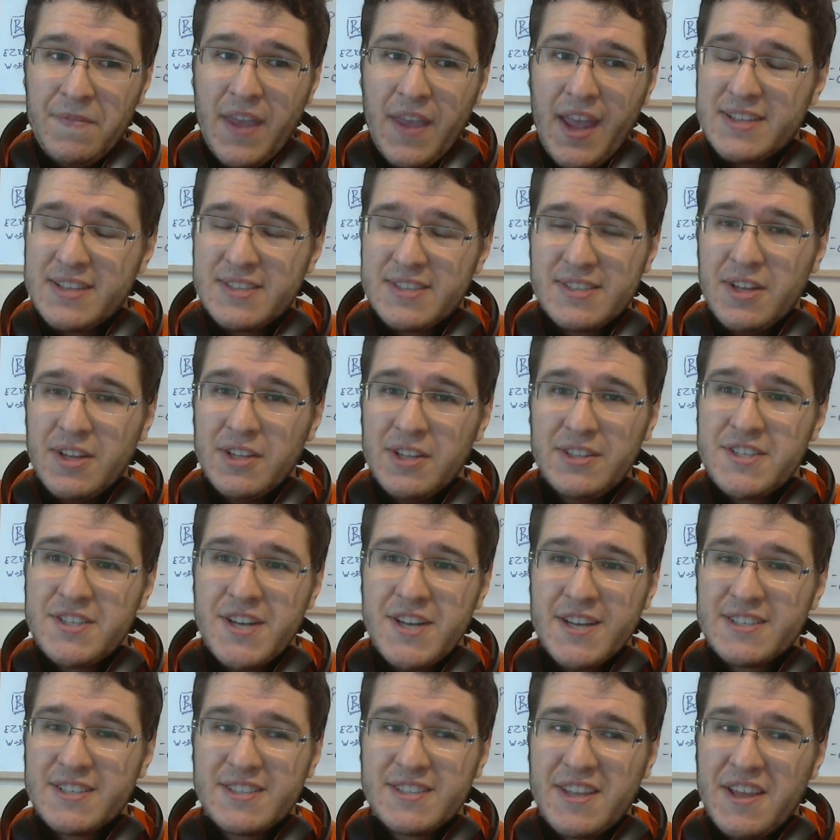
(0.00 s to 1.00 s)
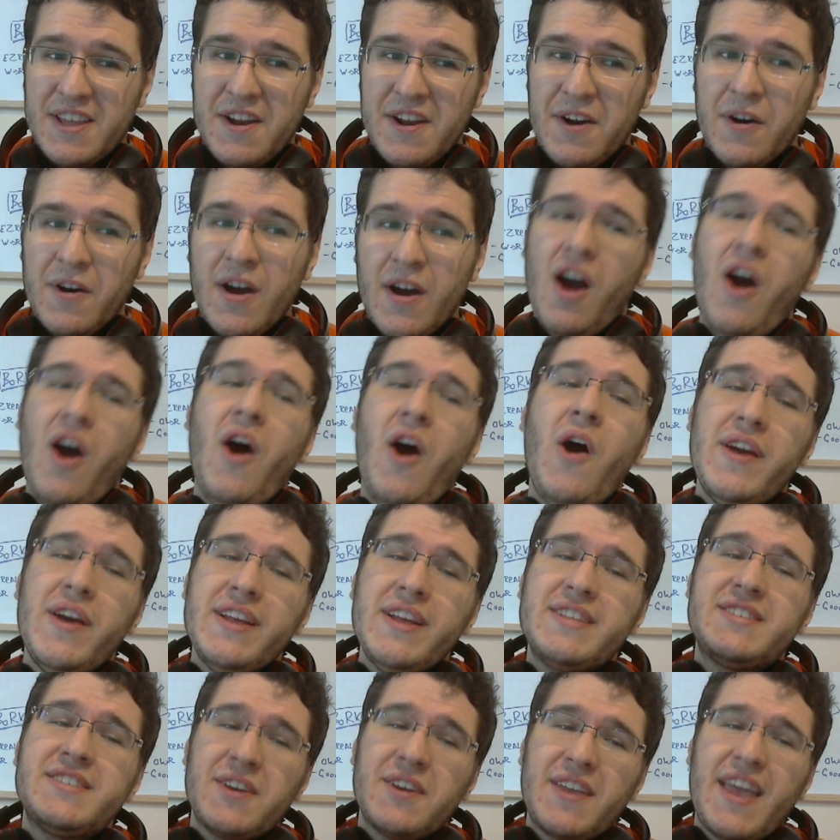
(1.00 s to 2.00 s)
It's not just, oh,
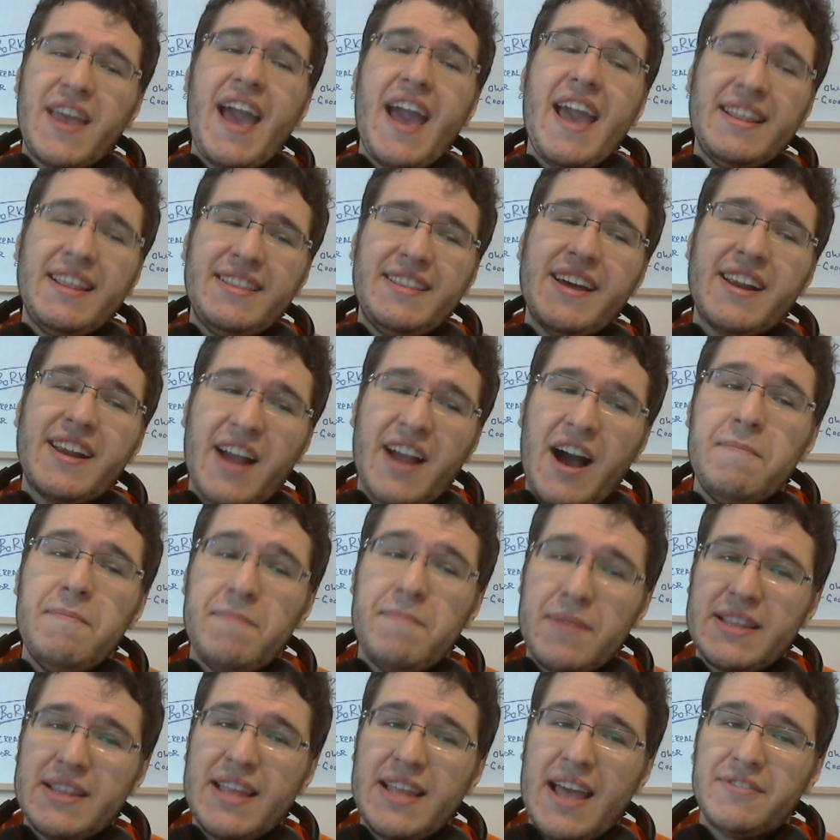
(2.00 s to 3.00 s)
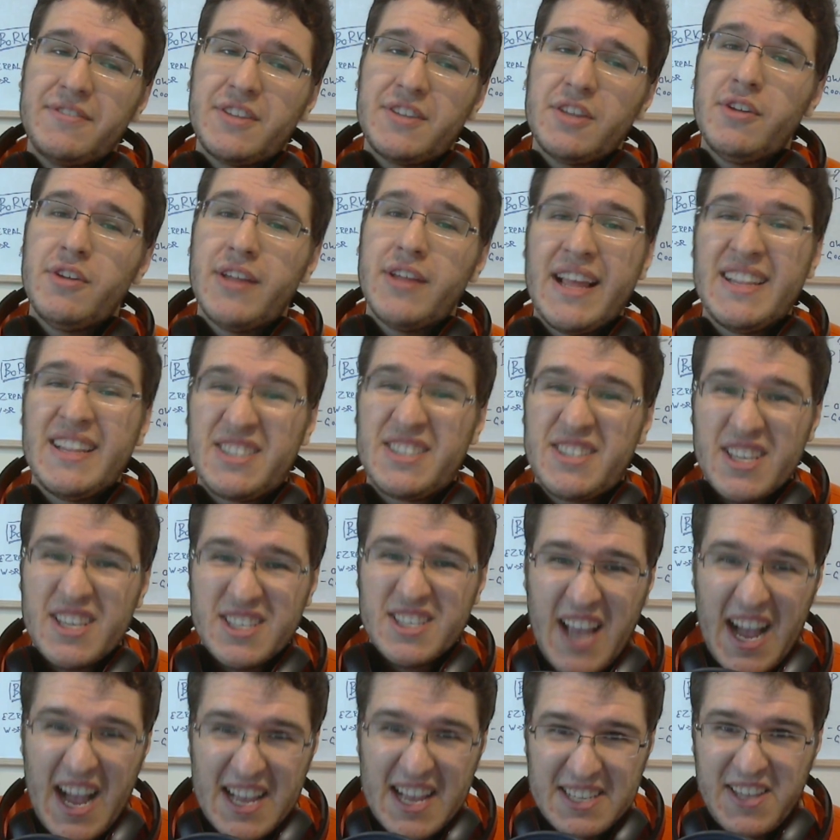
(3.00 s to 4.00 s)
it's okay, their company, they have to do it. It's
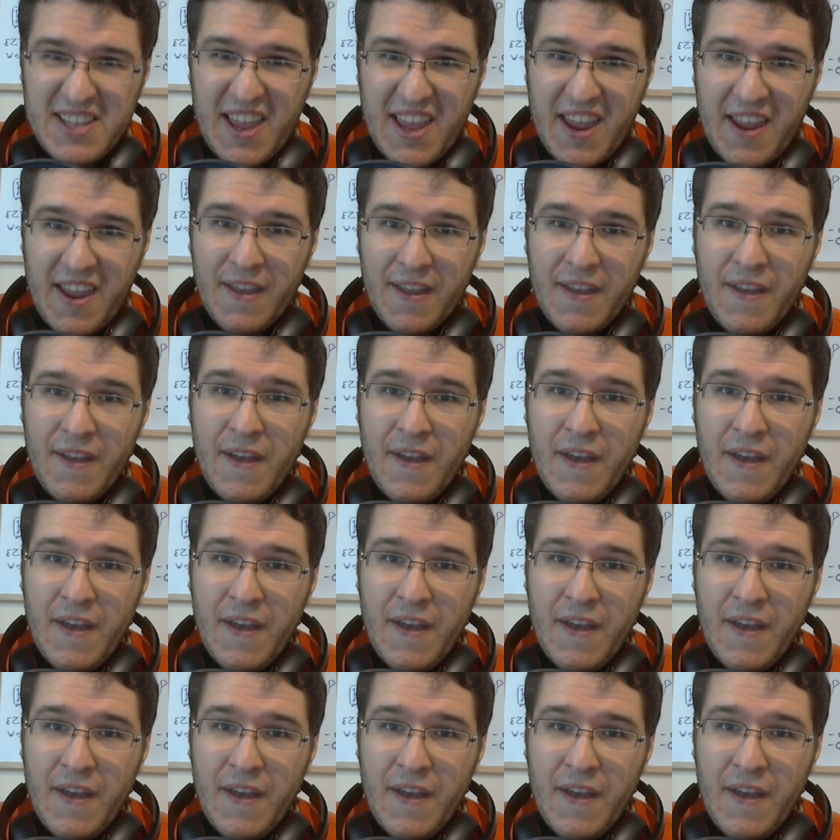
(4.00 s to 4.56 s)
disgusting.